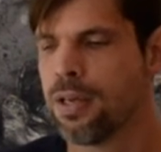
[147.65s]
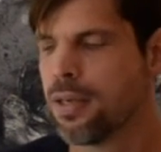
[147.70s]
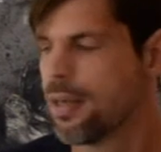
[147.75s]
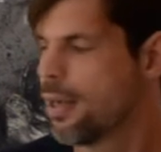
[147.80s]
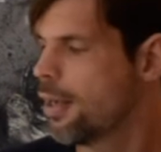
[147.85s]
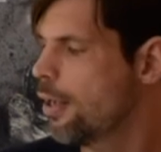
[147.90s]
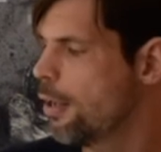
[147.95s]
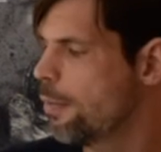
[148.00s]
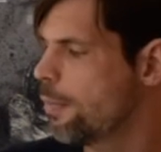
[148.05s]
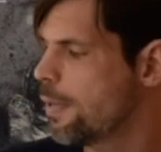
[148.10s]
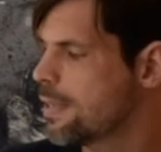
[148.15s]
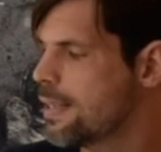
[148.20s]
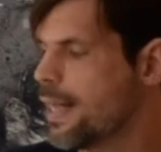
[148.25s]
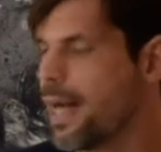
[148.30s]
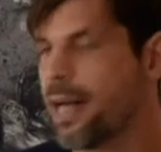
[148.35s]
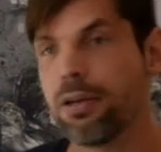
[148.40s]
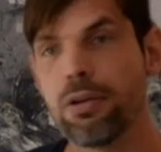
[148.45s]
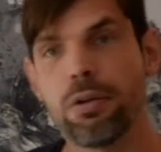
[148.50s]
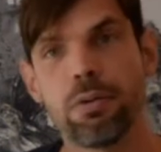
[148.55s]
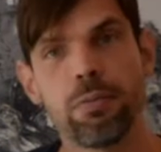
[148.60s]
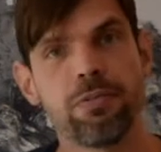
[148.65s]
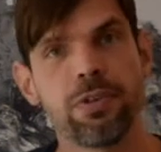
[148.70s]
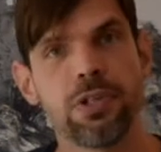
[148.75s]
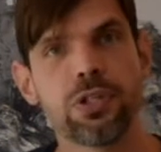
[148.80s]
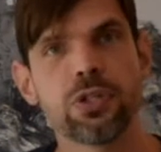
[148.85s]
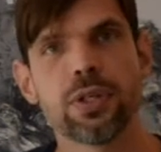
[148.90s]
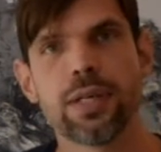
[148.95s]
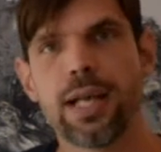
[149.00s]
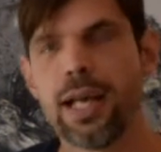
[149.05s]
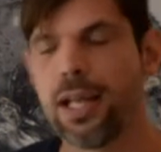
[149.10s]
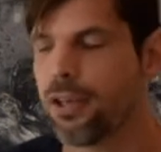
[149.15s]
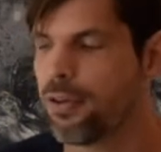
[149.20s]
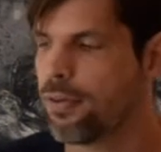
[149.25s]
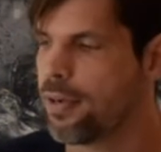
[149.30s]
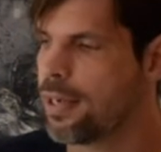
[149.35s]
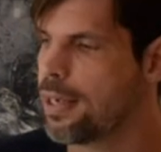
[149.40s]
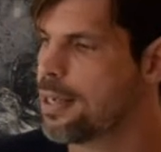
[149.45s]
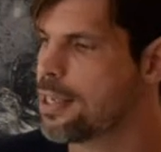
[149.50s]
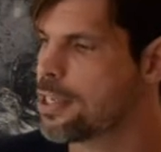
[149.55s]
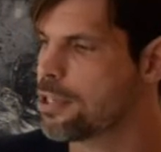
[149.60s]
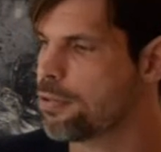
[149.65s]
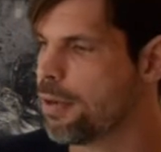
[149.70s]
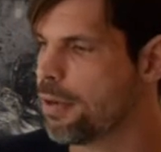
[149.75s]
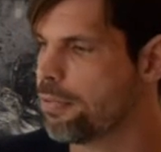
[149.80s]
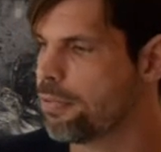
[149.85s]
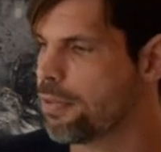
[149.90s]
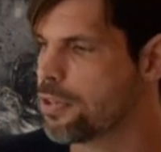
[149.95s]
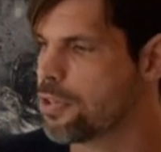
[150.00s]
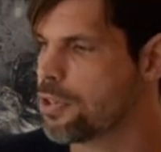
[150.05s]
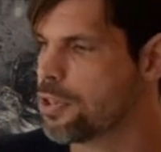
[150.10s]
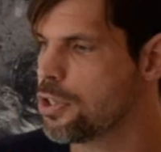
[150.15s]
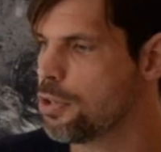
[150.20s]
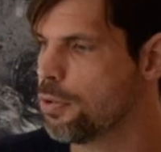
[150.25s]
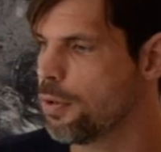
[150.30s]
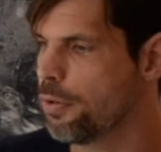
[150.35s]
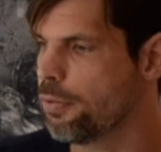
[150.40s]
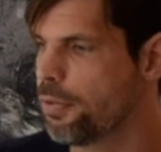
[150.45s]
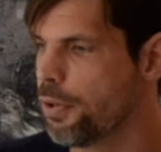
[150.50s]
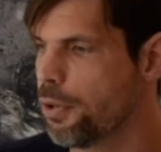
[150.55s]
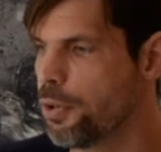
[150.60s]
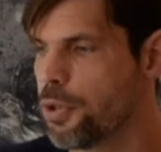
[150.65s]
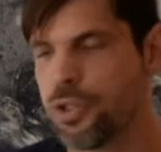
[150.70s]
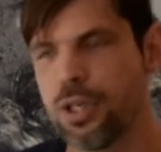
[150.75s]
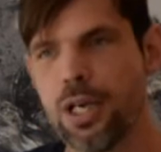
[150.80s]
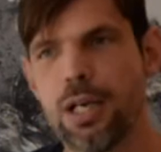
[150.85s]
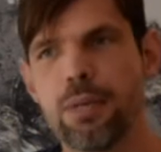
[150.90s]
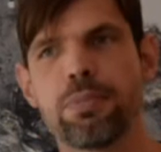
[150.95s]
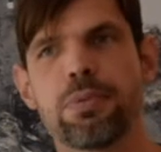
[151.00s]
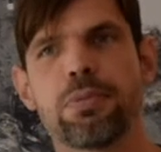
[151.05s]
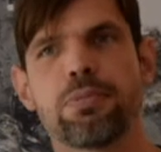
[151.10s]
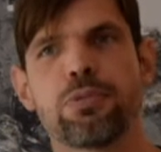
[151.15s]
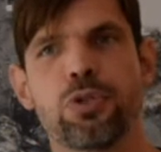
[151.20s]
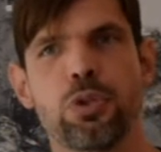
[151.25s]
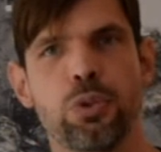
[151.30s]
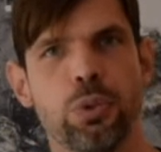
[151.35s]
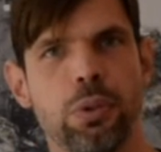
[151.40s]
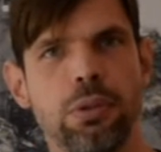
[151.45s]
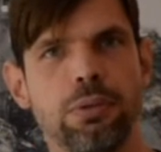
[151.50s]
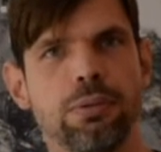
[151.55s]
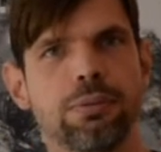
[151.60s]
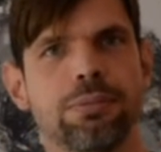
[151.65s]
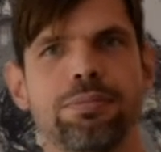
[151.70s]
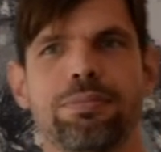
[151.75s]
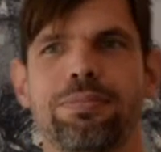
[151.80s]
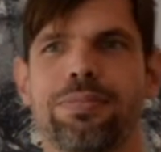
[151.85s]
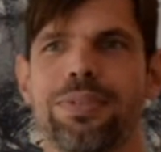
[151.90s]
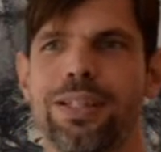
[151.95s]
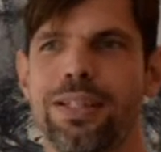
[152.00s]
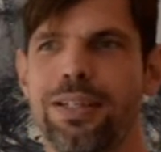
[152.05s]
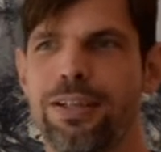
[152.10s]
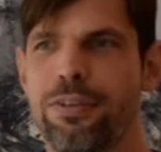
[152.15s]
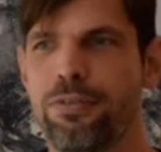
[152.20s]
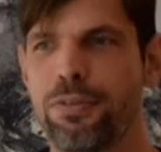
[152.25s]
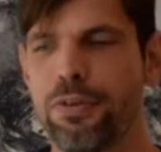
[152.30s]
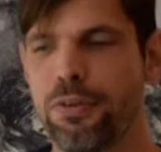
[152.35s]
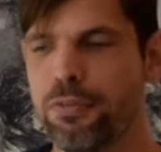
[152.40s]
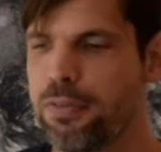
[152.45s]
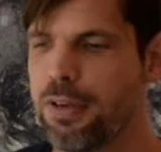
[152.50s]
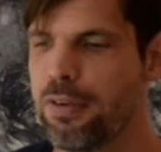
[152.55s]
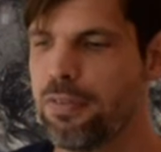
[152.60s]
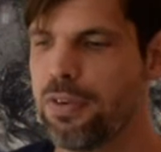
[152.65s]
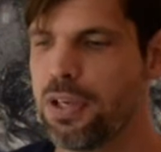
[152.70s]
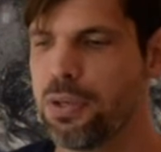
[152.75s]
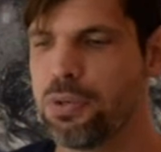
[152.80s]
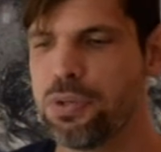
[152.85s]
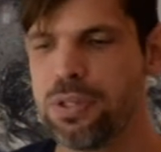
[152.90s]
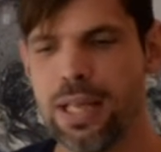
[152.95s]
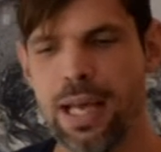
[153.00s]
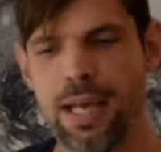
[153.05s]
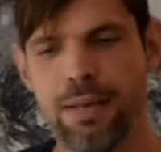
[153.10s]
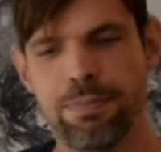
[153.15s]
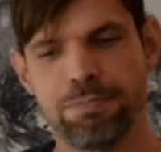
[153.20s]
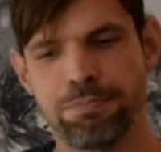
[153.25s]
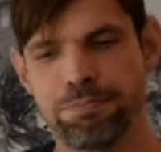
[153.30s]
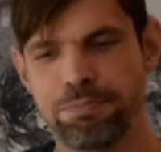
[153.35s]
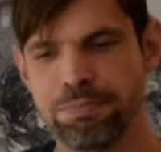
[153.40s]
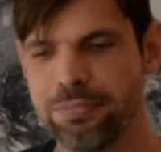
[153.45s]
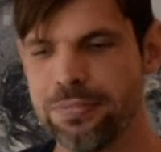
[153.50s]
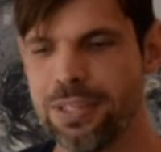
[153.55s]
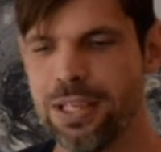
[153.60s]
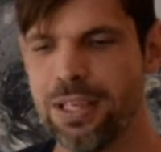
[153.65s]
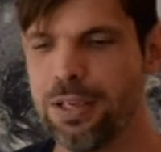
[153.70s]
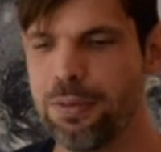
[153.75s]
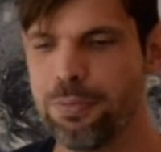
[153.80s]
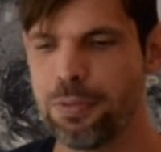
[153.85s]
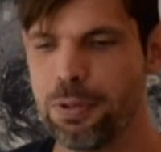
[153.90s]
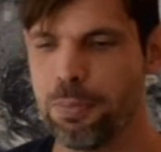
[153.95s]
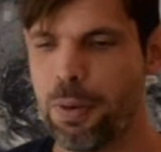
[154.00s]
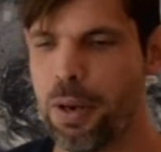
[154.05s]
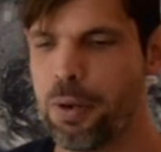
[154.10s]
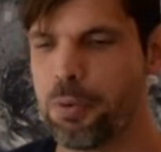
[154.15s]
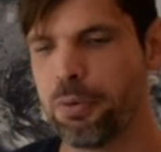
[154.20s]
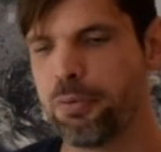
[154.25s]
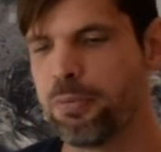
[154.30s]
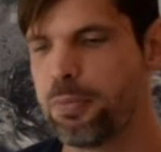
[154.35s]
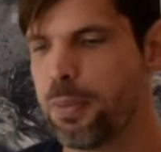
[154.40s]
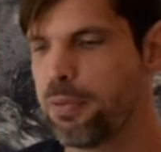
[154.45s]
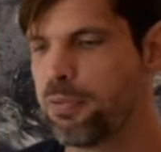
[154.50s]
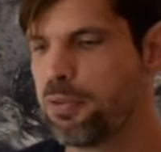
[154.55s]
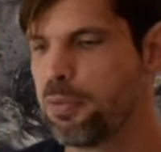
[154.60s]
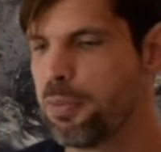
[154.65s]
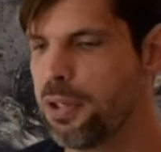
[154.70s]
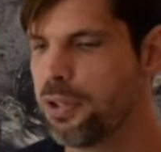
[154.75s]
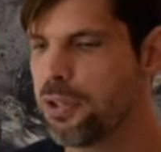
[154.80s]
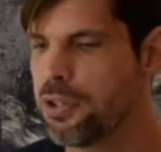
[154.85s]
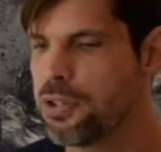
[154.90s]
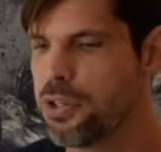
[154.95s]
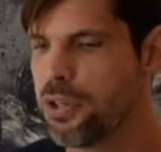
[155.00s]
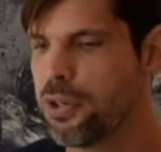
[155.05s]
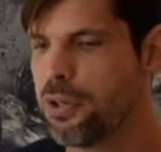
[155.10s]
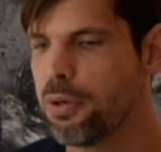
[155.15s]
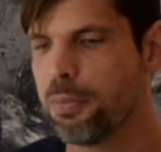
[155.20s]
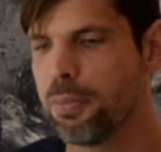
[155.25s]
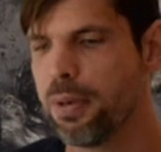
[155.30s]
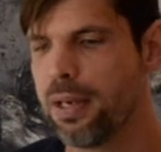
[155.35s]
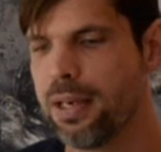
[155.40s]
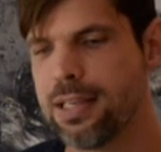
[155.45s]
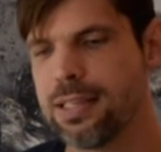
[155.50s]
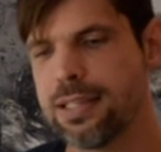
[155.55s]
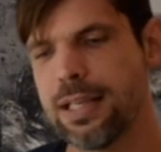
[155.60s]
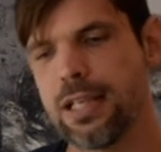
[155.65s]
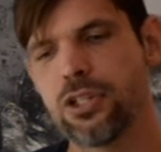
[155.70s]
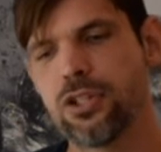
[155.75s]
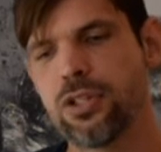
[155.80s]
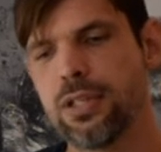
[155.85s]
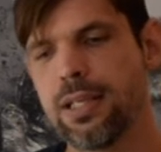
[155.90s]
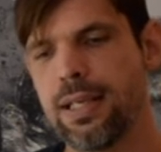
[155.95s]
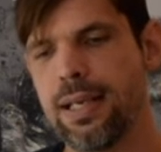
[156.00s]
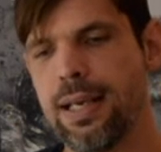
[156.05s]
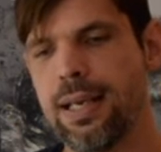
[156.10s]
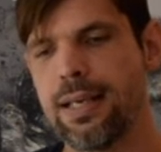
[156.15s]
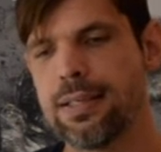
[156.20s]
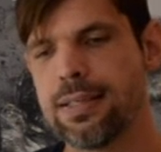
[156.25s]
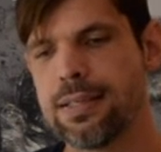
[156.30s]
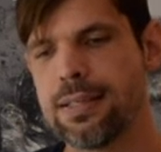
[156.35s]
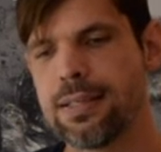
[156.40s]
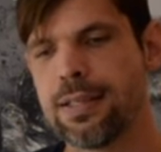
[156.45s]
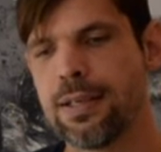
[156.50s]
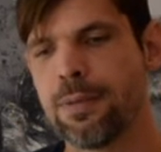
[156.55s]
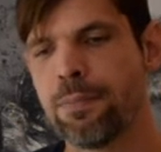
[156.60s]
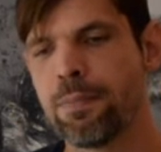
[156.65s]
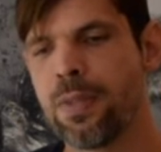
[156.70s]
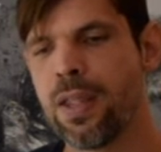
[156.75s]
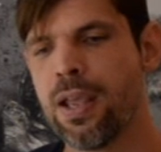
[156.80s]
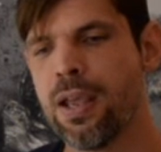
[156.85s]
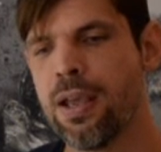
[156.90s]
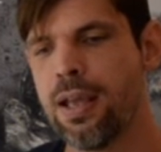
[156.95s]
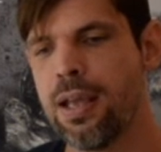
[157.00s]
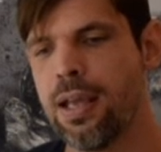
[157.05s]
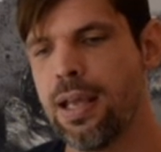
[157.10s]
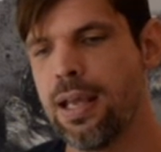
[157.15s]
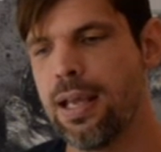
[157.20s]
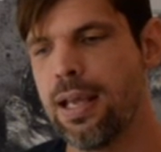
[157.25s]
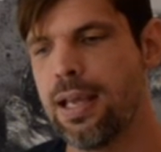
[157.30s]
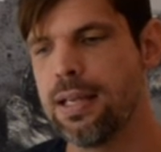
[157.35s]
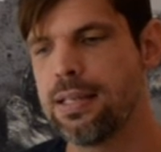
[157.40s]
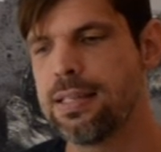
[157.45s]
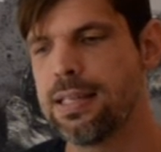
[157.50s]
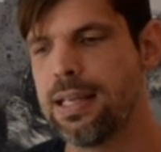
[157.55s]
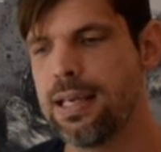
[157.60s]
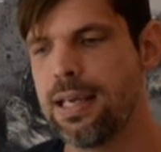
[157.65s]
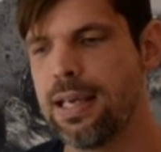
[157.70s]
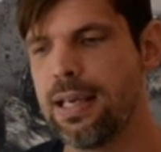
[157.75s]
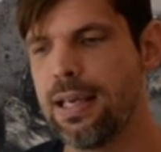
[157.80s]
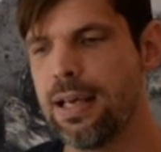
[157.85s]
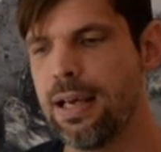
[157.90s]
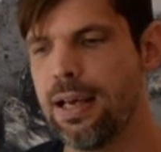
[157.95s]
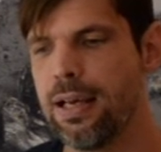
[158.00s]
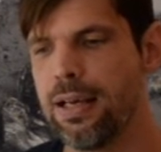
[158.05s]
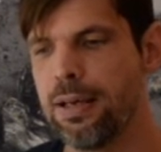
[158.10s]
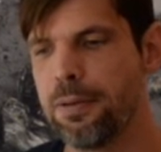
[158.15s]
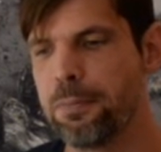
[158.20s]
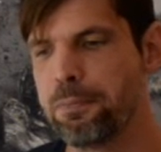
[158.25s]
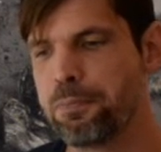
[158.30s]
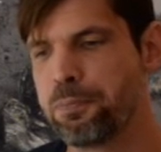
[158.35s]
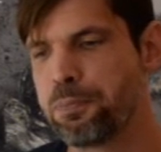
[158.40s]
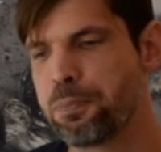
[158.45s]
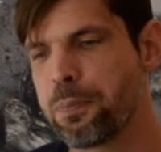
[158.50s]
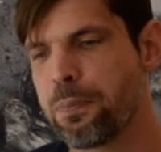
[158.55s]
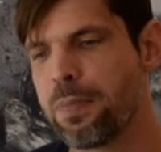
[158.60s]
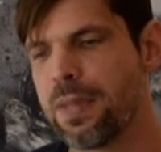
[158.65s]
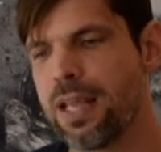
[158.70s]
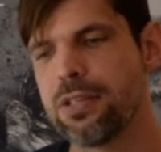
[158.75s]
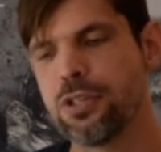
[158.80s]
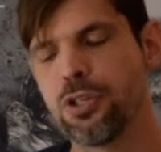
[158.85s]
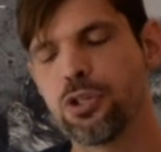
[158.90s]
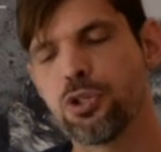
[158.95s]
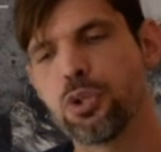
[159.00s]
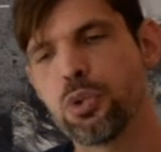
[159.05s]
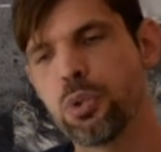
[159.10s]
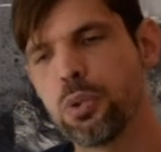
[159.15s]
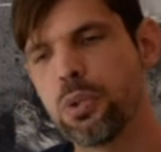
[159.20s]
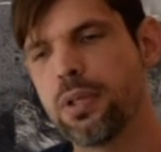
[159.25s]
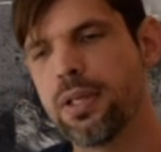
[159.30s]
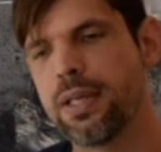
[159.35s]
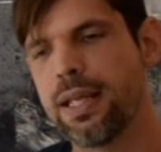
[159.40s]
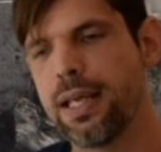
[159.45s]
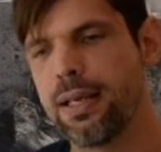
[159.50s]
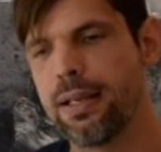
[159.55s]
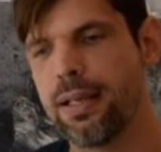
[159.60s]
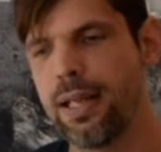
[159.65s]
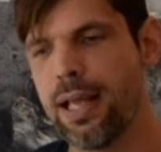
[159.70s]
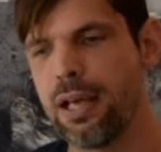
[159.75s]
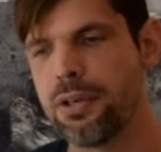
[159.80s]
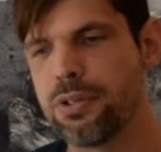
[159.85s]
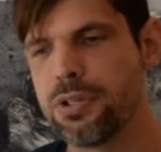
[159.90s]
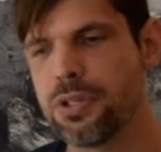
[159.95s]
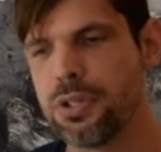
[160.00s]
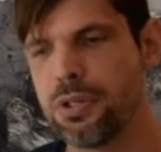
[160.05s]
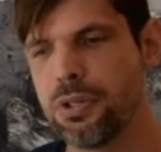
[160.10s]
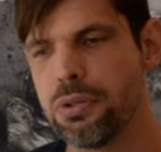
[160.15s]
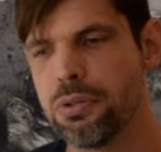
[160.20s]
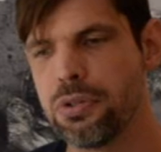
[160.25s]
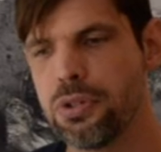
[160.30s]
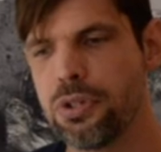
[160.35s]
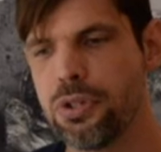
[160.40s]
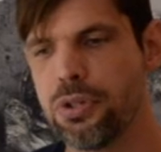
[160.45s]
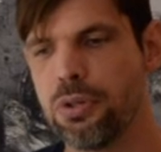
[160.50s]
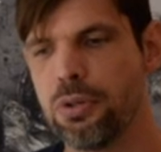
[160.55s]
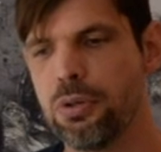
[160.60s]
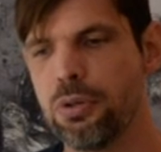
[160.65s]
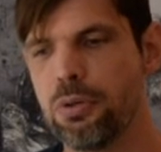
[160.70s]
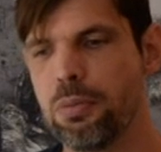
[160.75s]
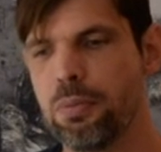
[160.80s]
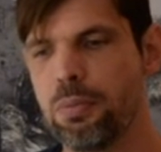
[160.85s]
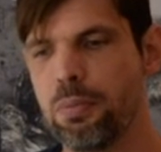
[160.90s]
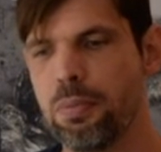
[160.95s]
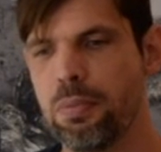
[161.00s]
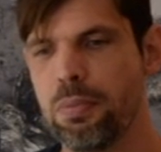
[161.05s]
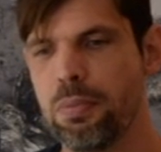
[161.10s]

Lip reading: The title Filter Gallery is a reference to a Photoshop tool. If you've never used that, you probably won't be familiar to you, but essentially it's a tool that allows you to